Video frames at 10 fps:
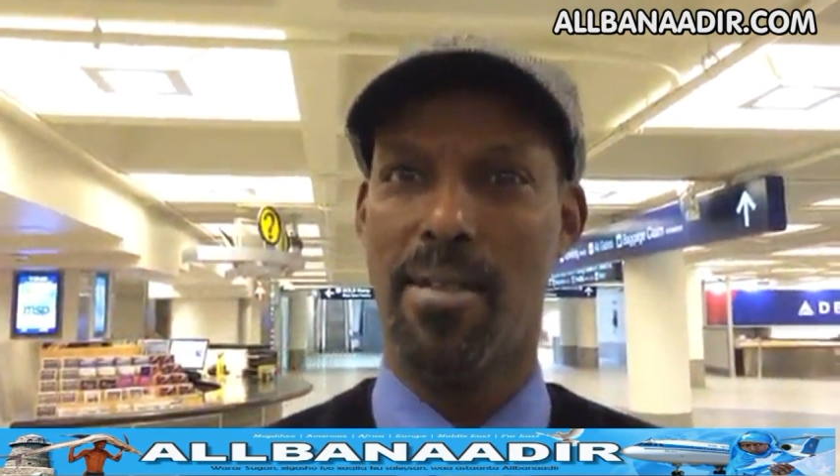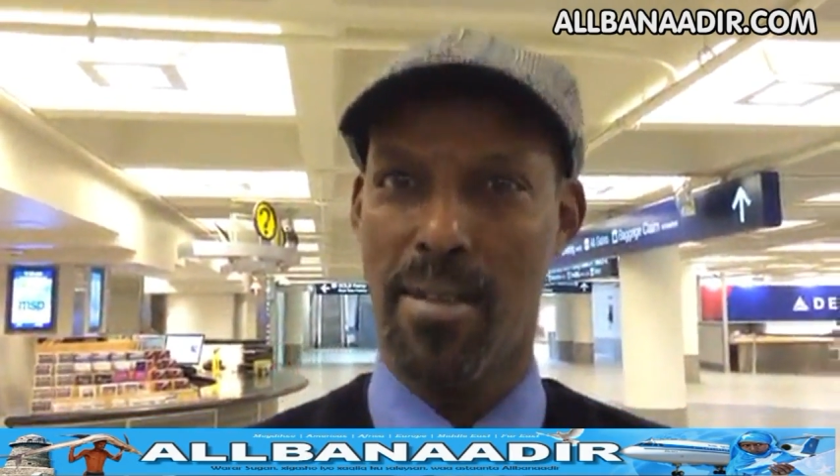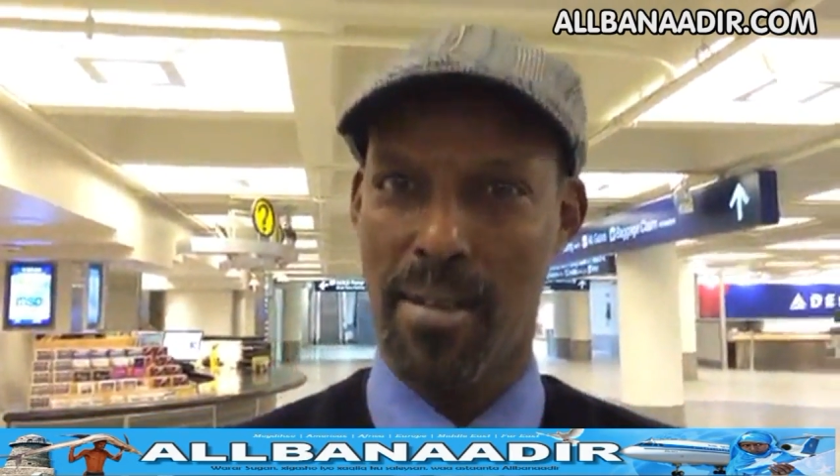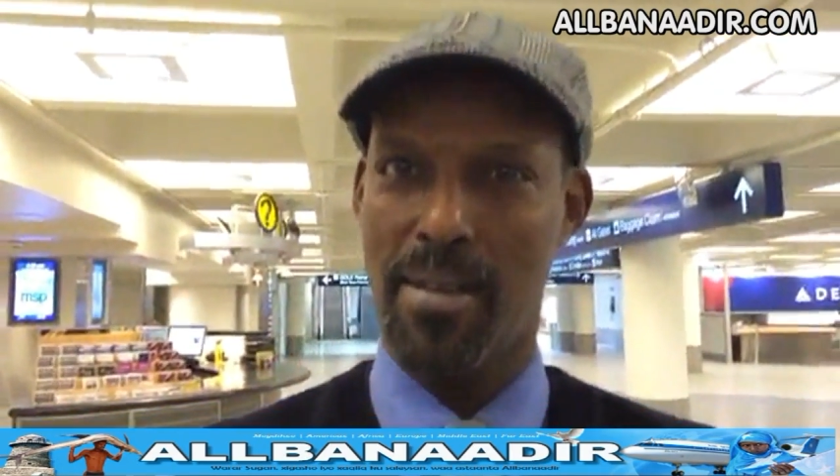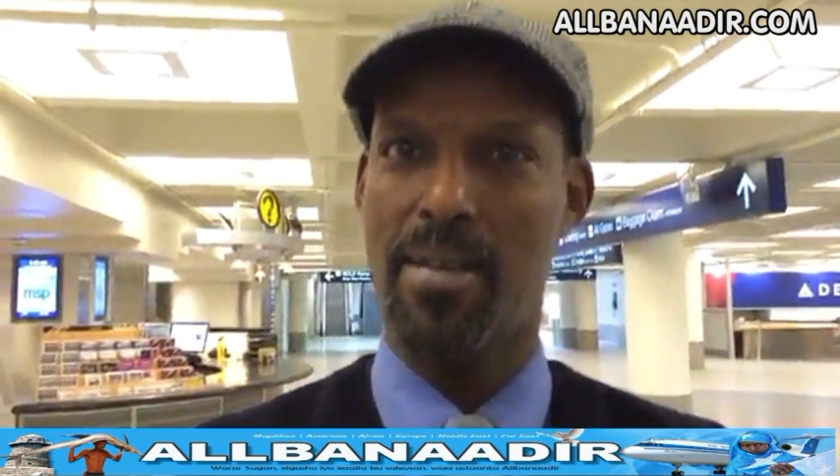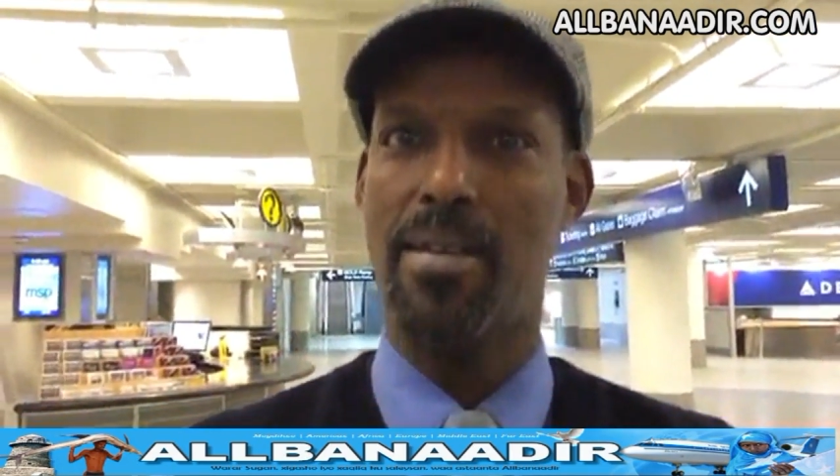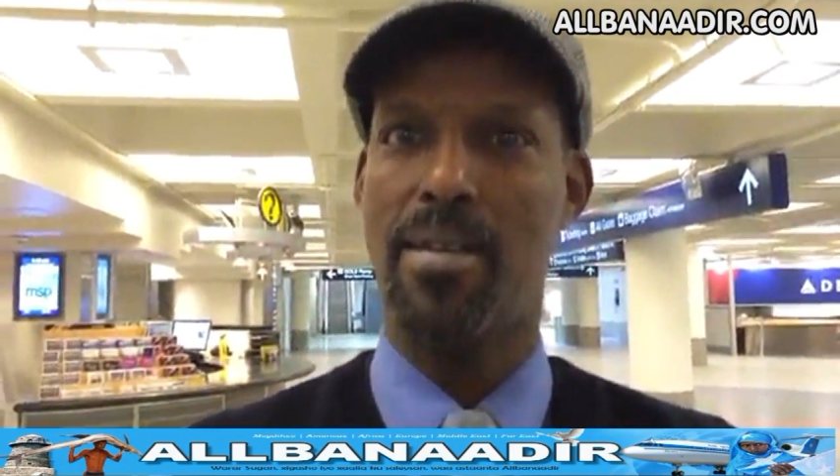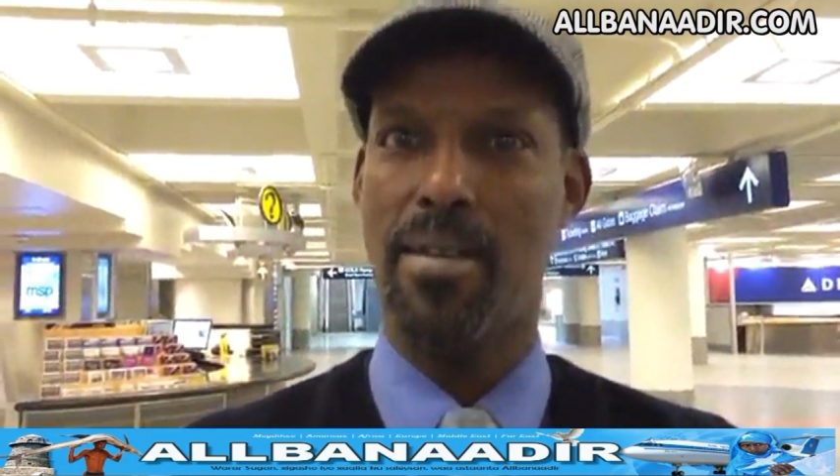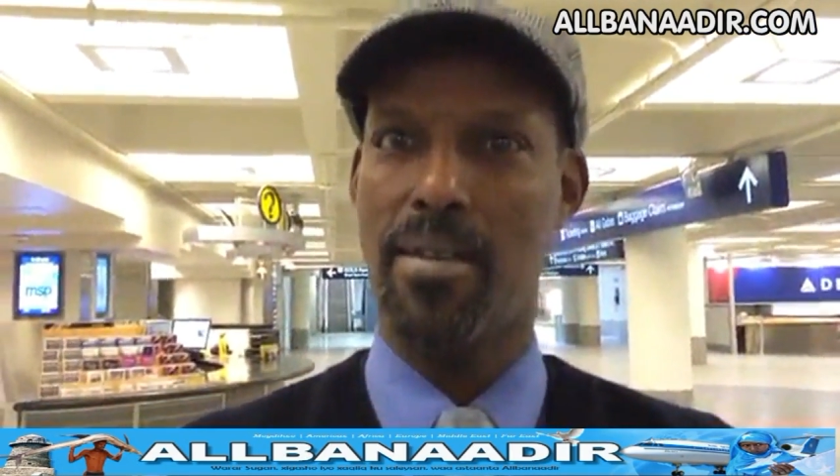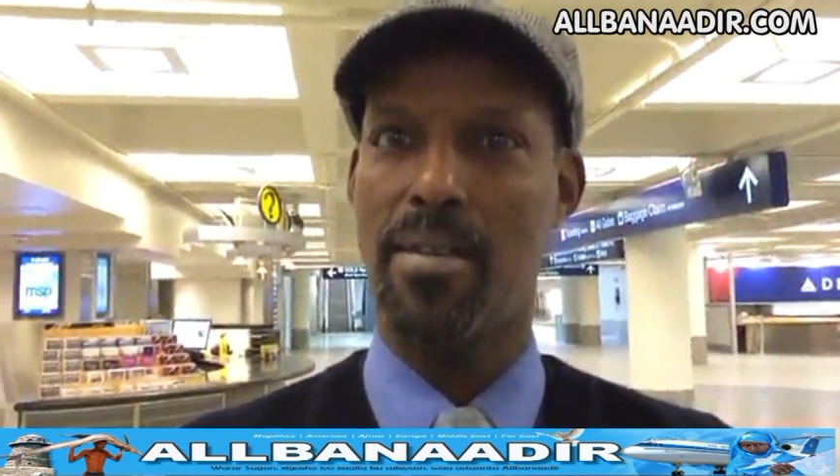And you're
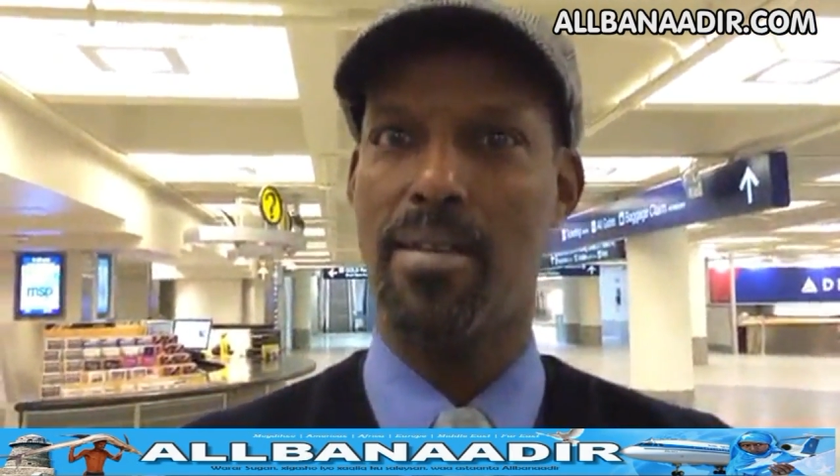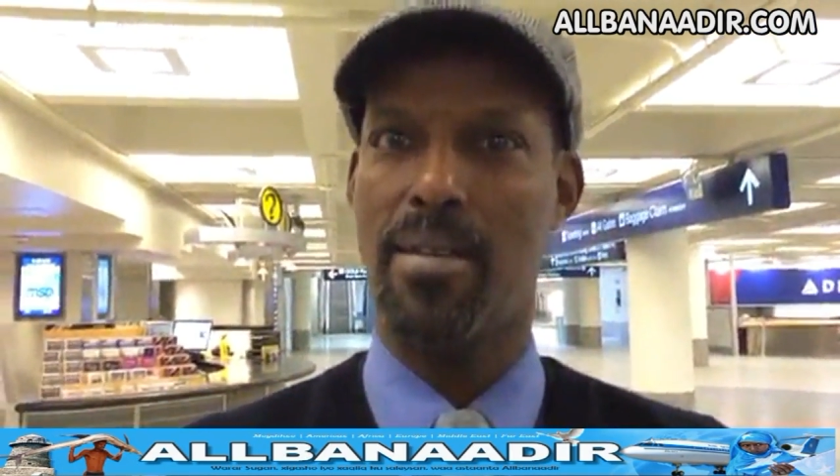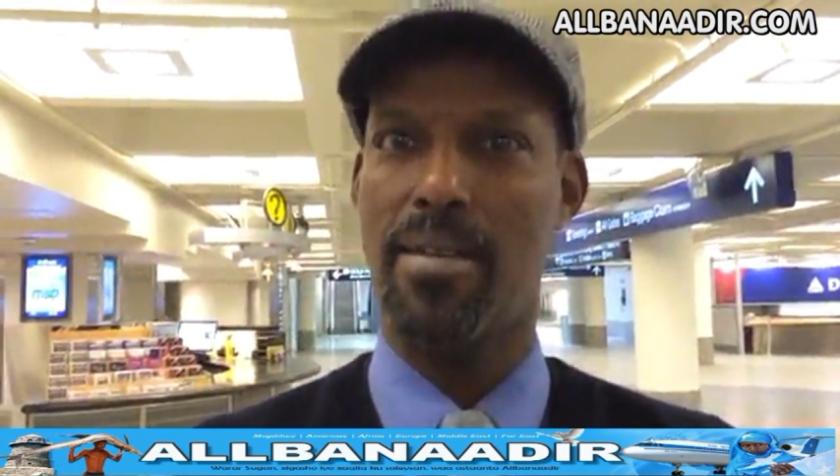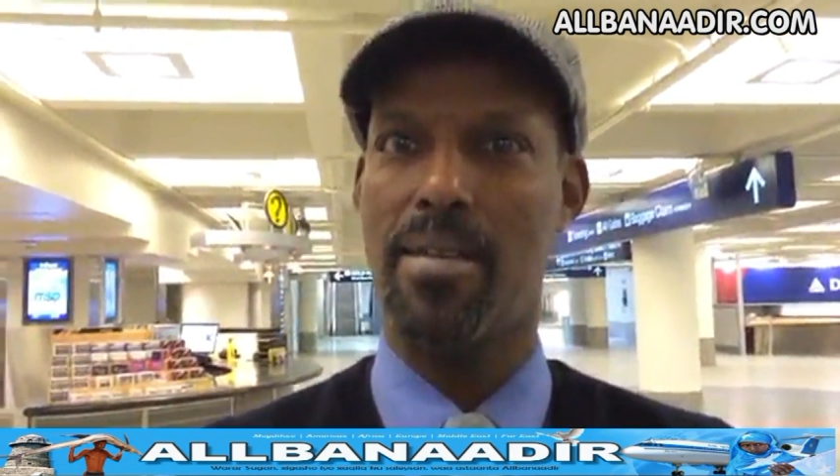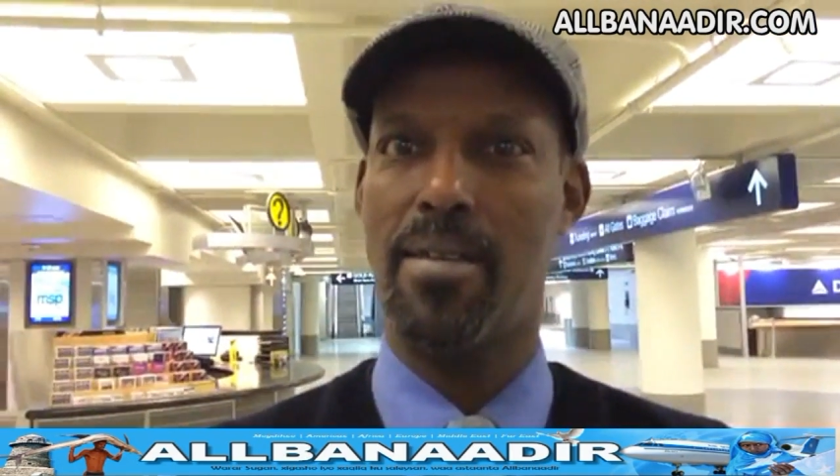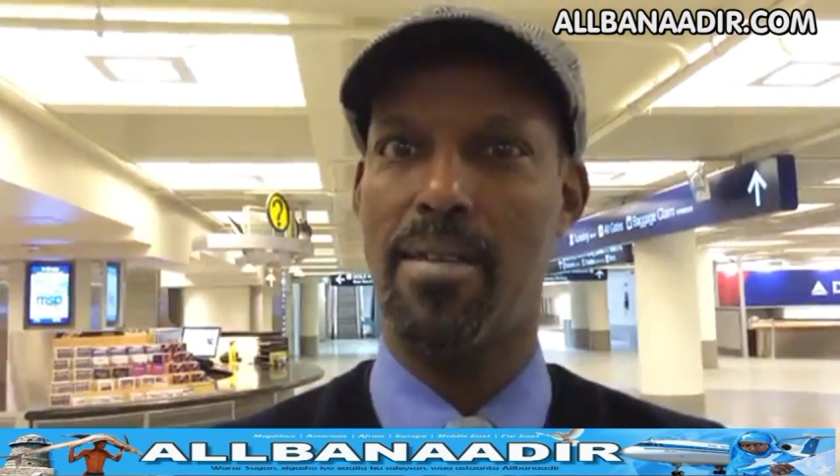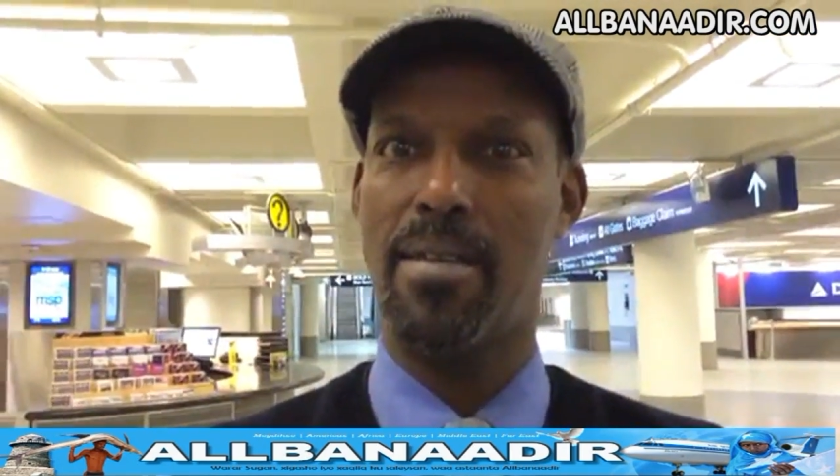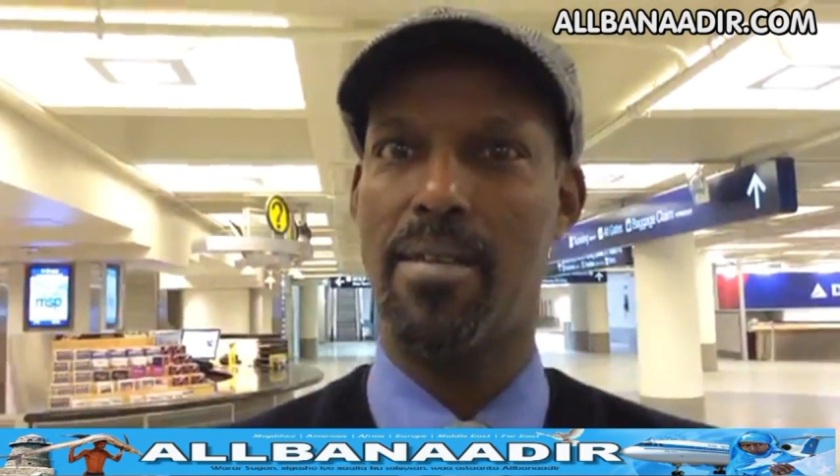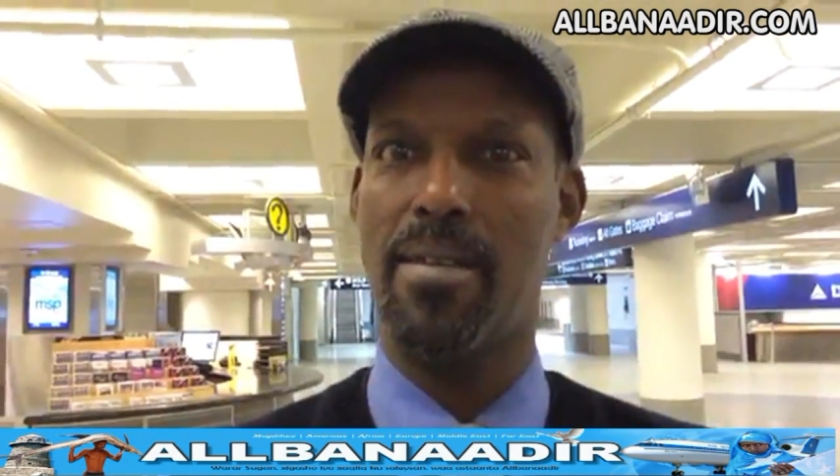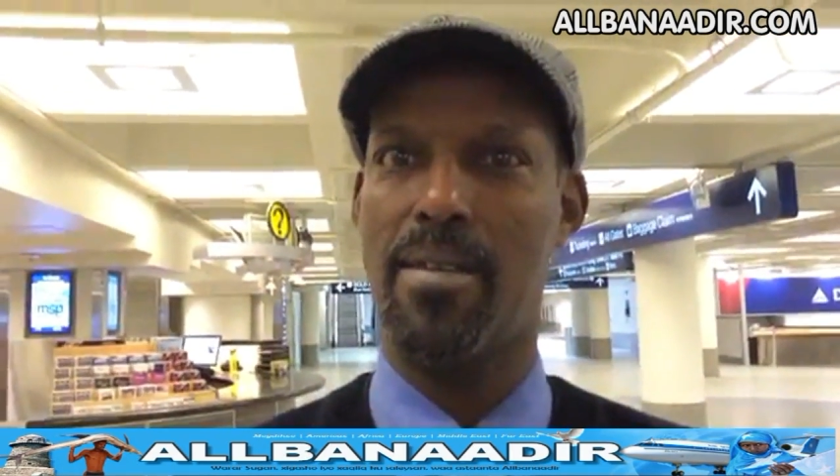involved in the 15
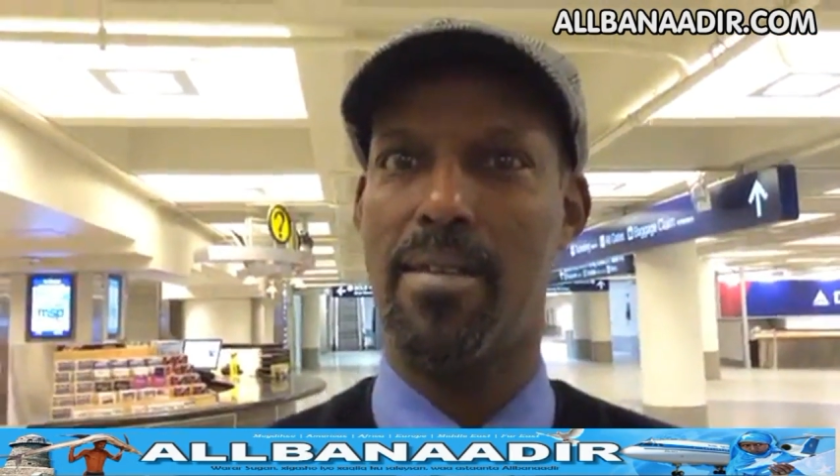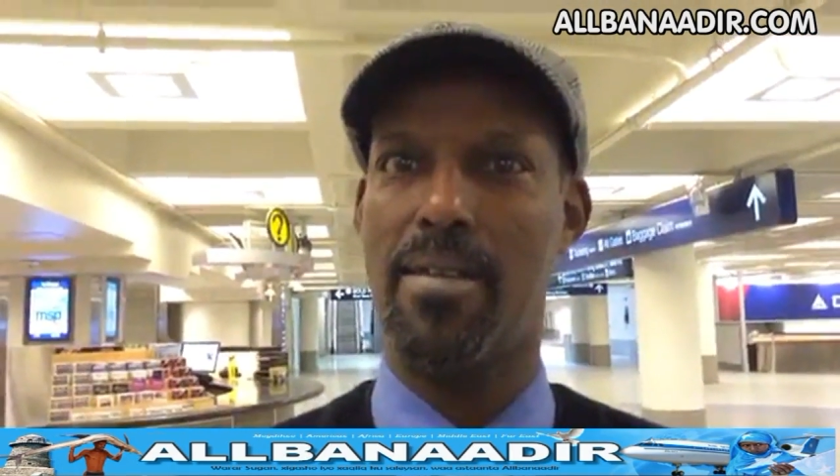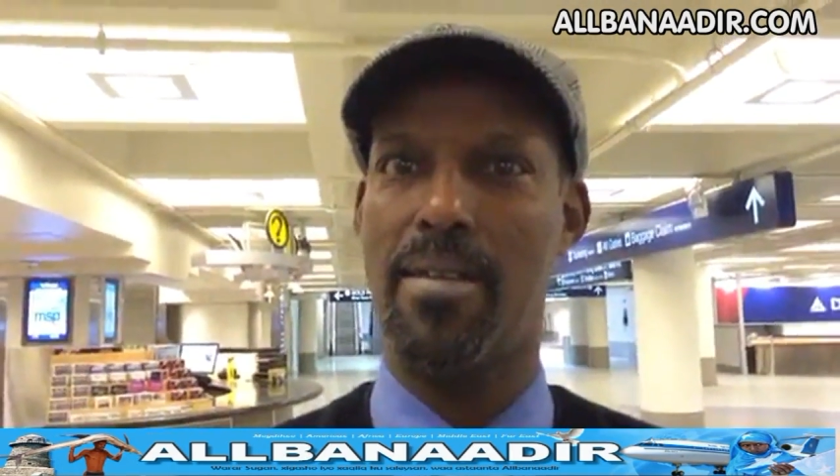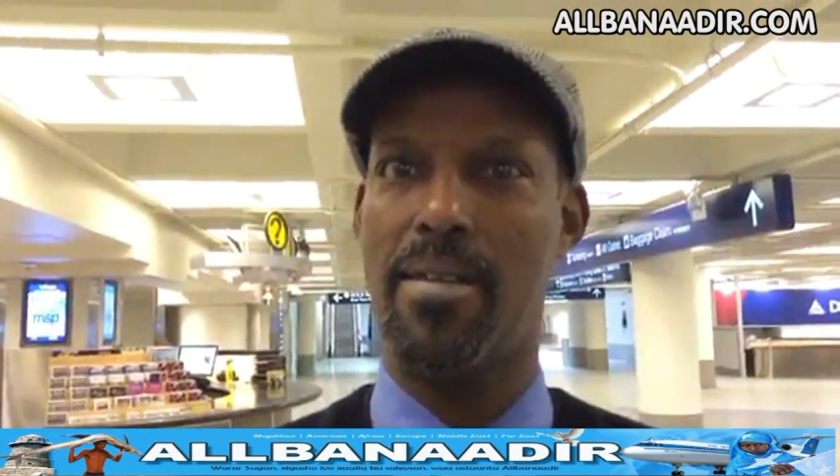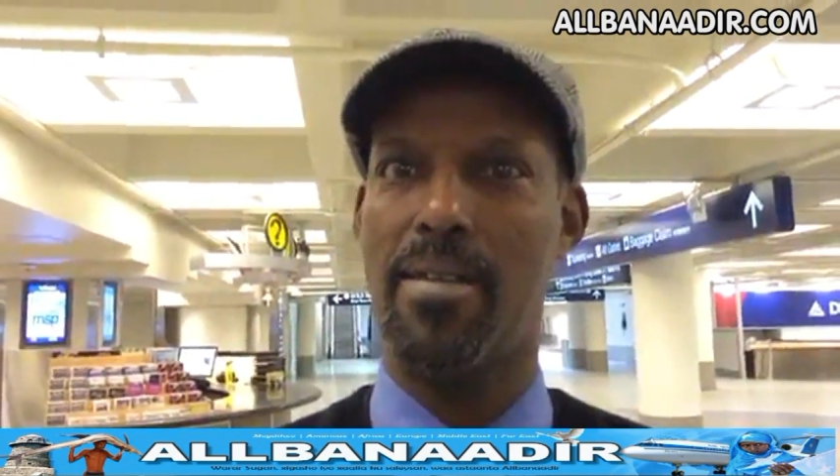Now movement?